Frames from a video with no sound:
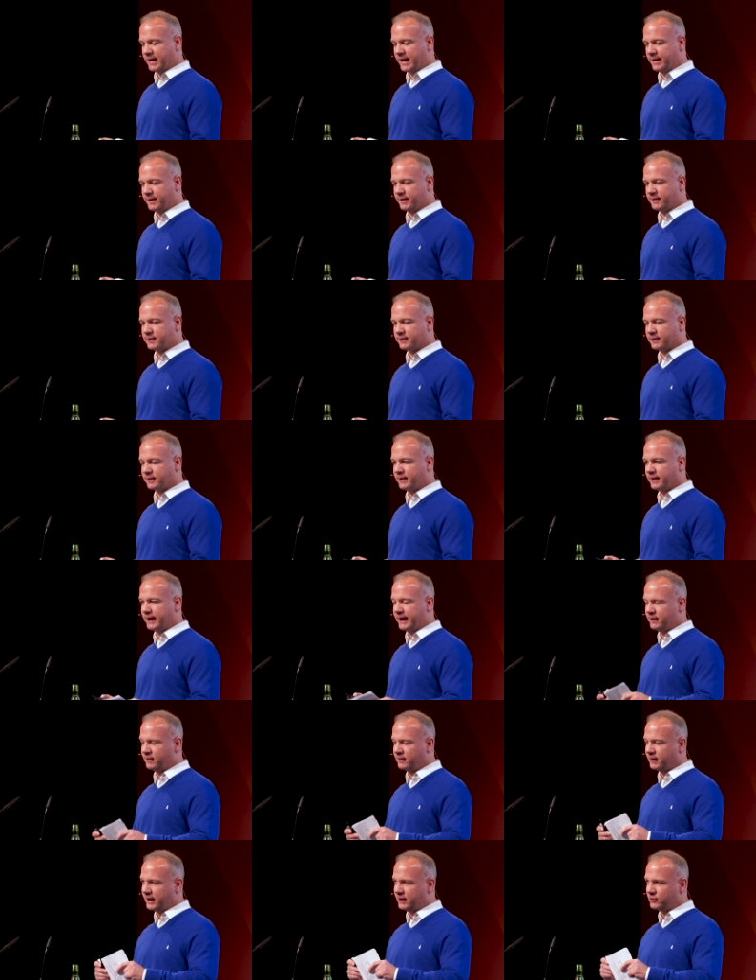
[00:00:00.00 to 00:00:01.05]
And
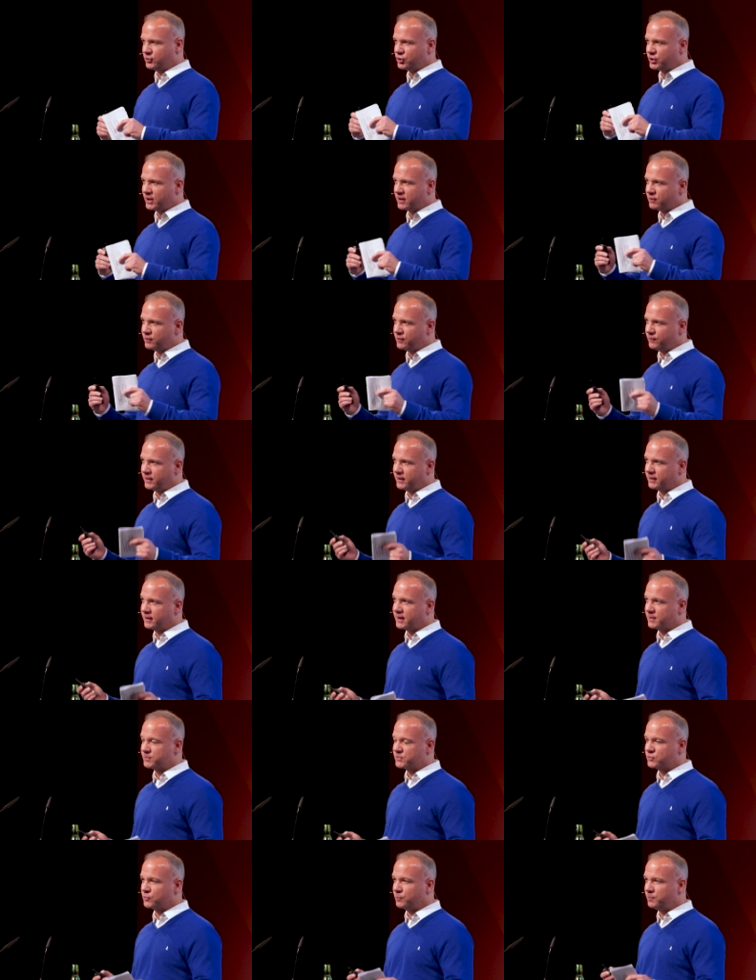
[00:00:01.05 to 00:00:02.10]
in, in general, when it
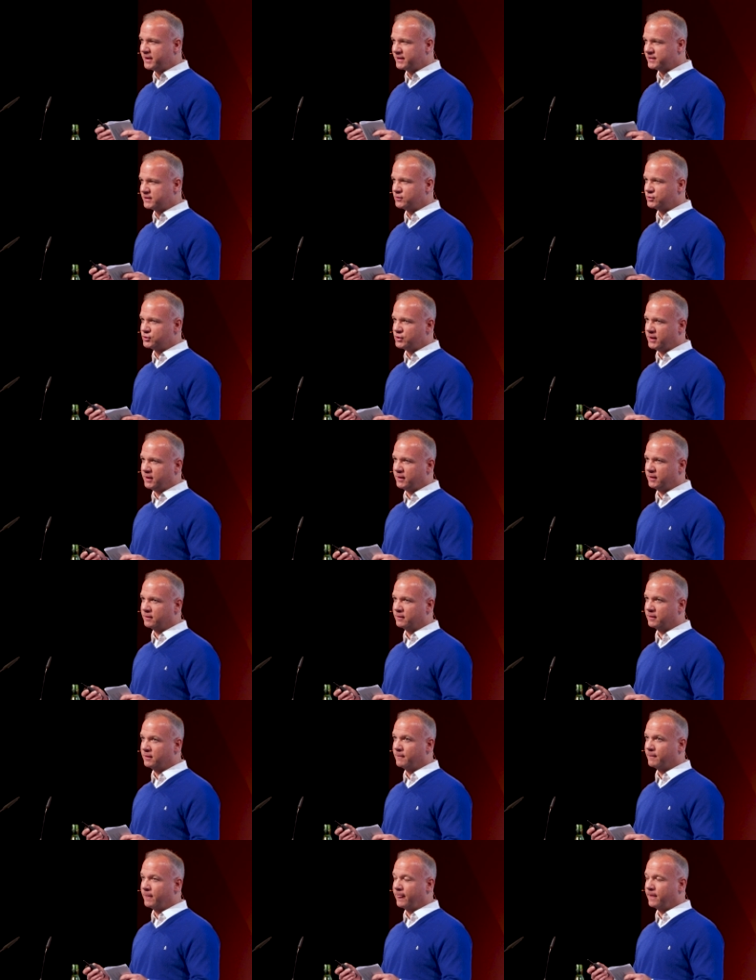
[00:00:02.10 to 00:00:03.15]
comes to
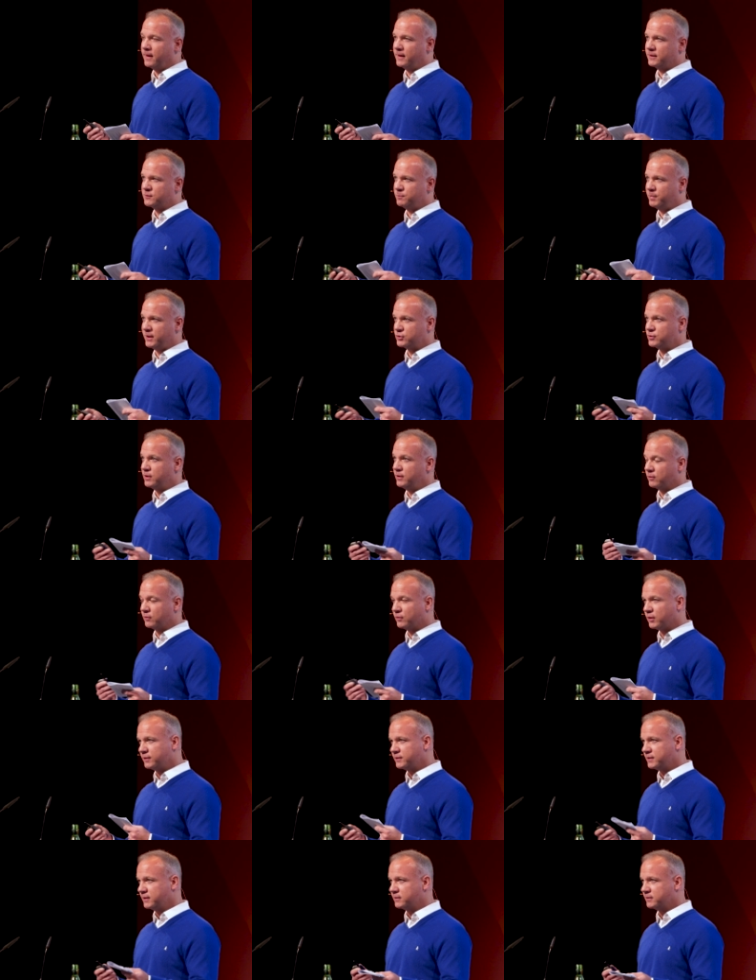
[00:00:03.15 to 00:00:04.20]
messaging, especially on
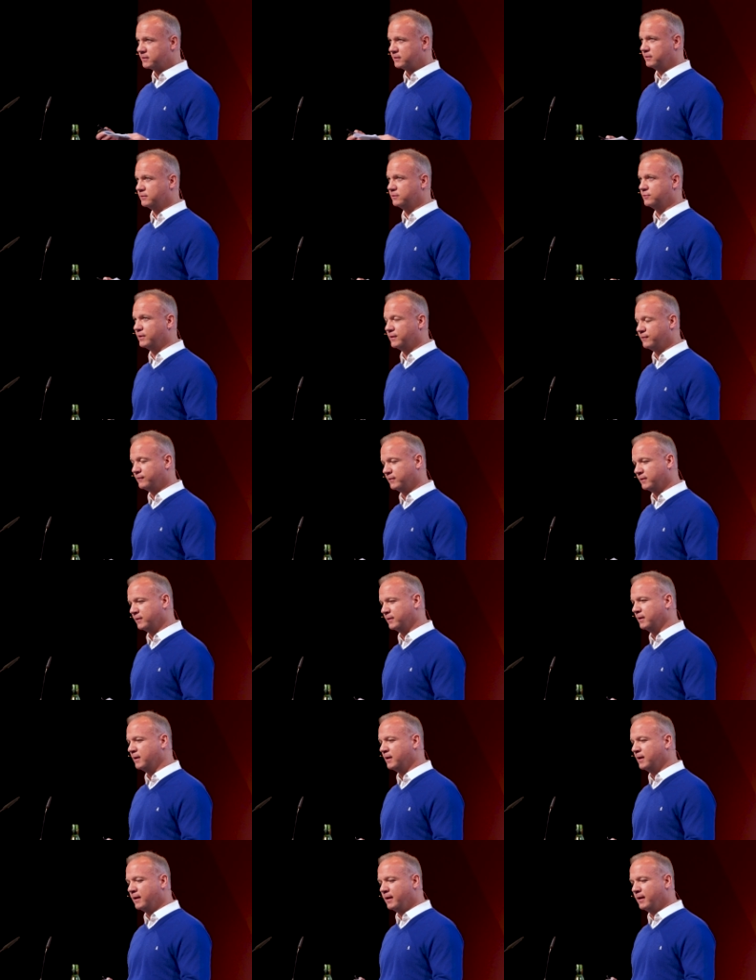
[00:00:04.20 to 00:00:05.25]
content-driven